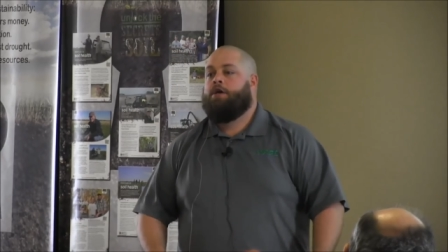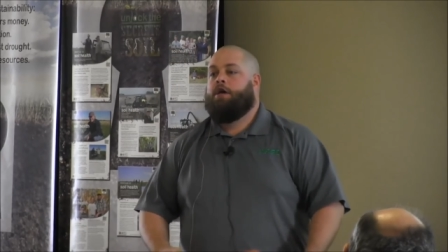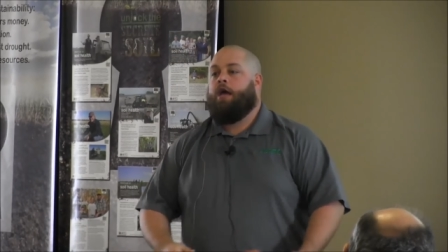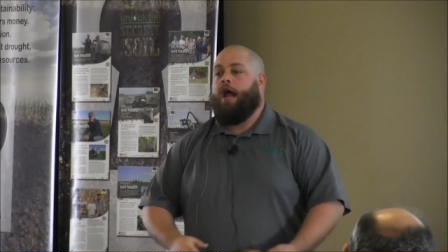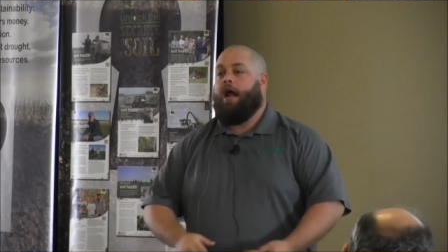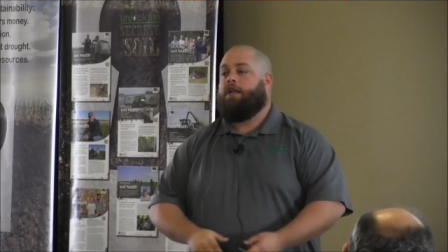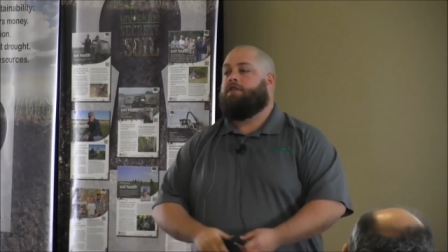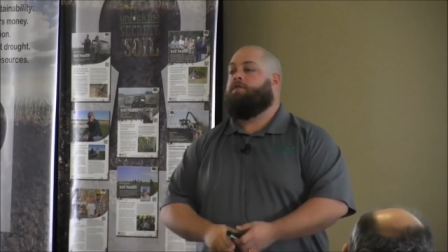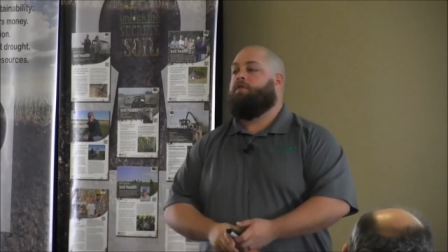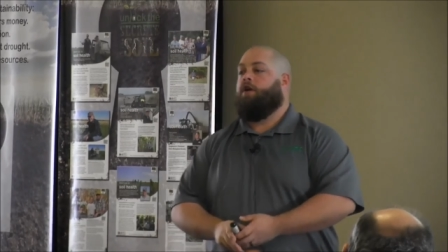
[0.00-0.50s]

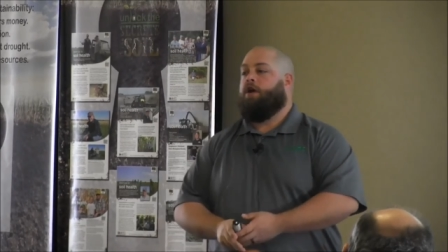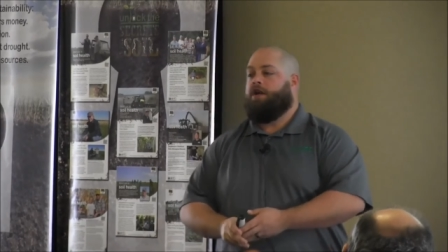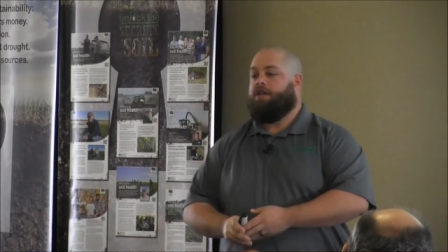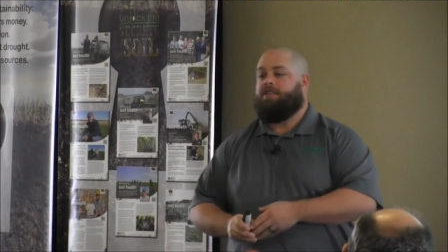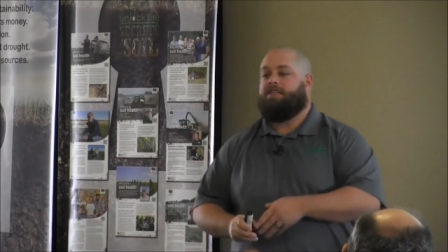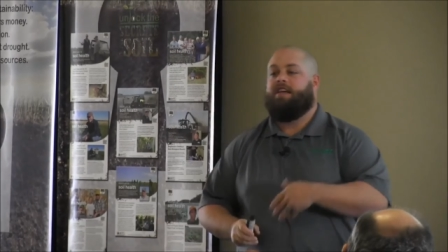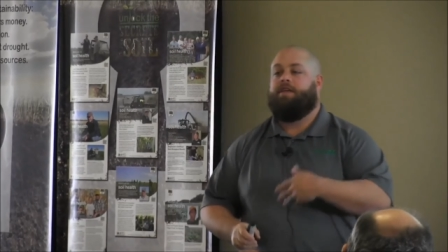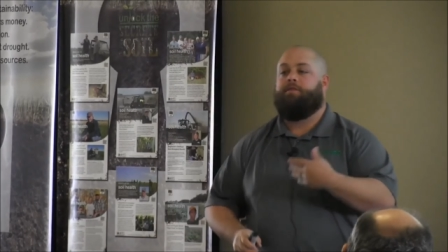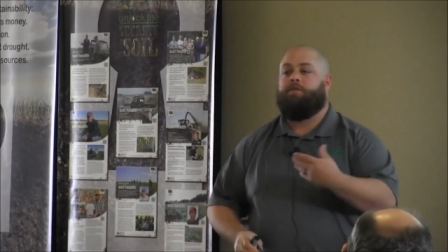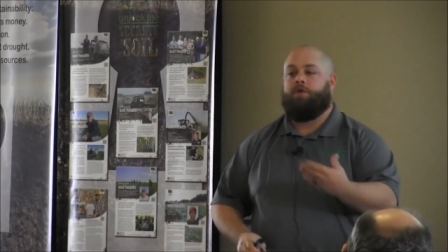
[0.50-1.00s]
And it's very
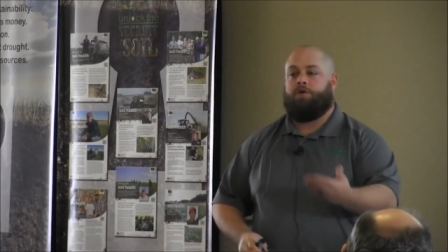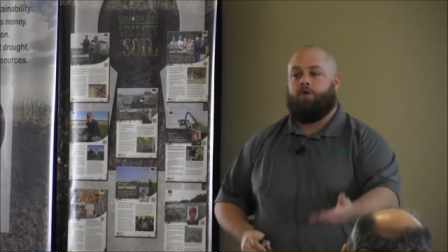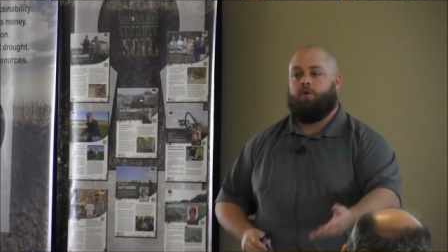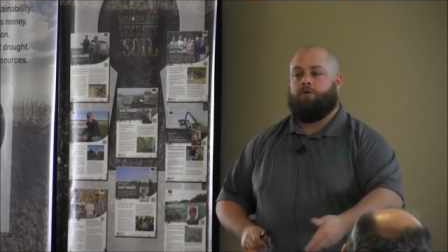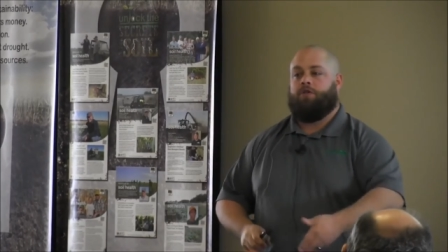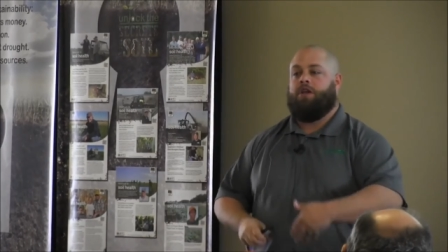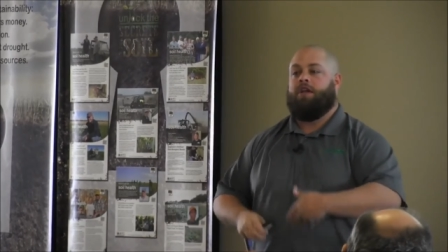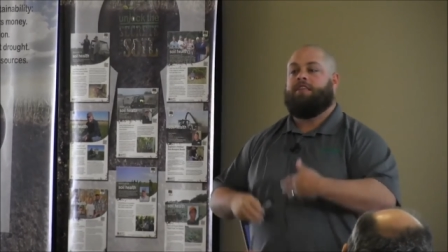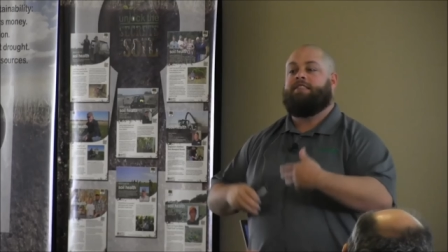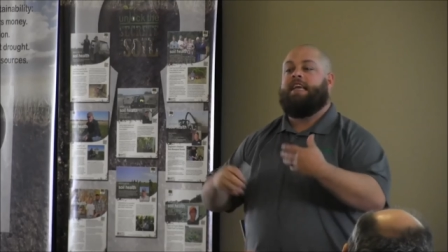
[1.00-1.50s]
difficult
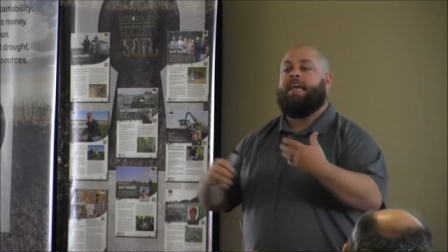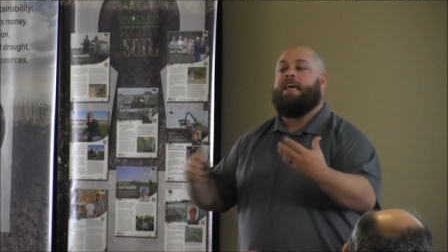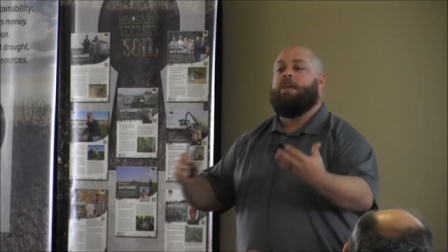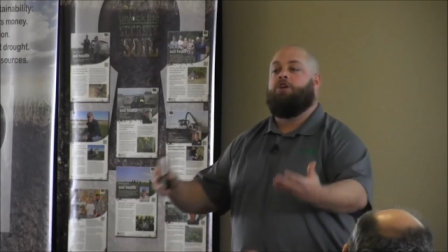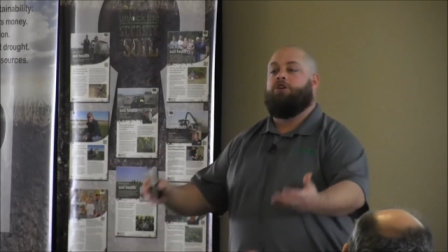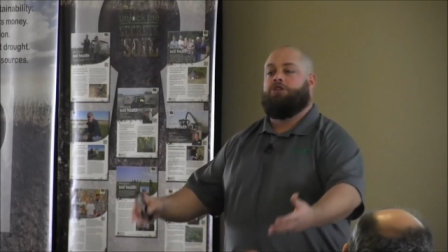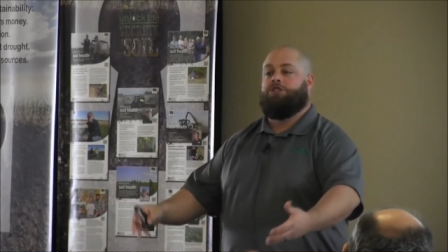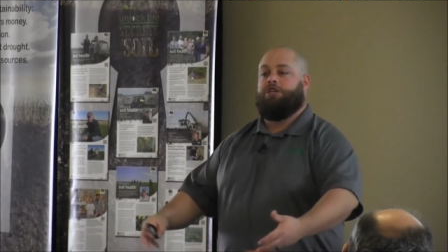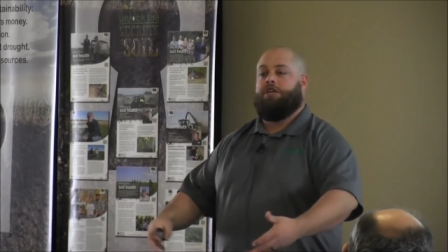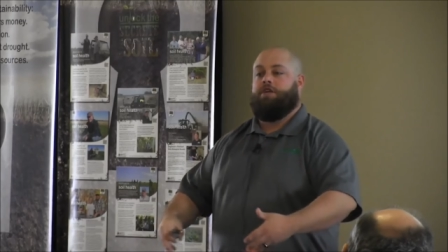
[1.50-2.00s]
and it's
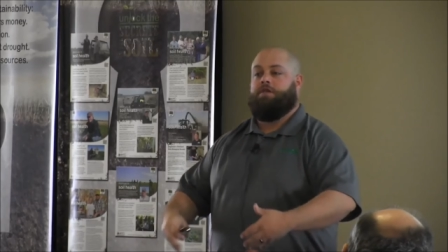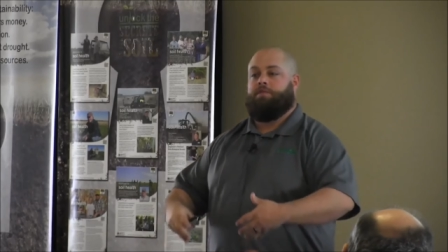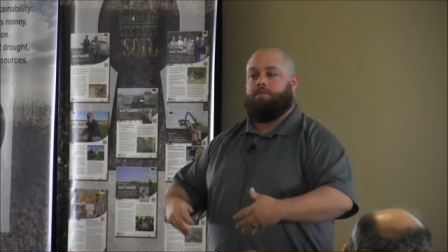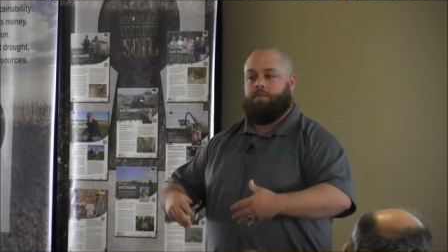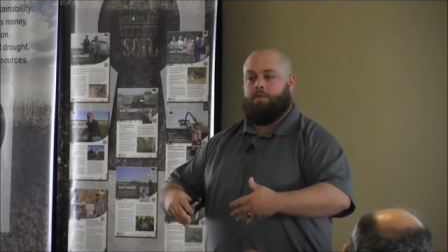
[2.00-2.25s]
energy,